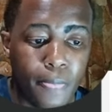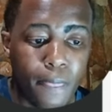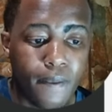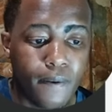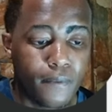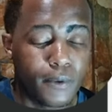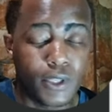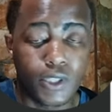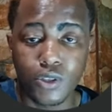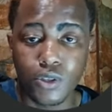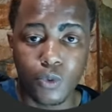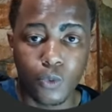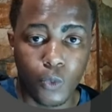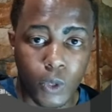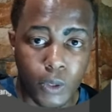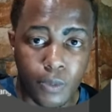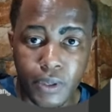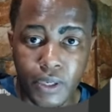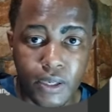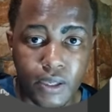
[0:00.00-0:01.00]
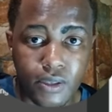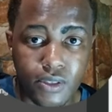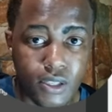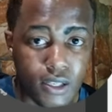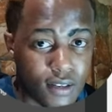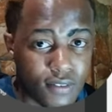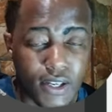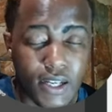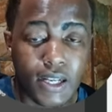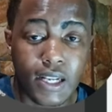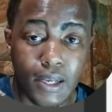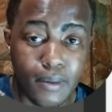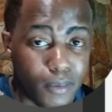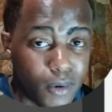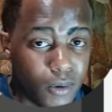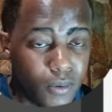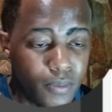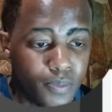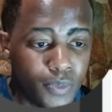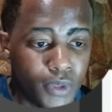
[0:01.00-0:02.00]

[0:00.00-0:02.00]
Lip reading: which will be significantly more.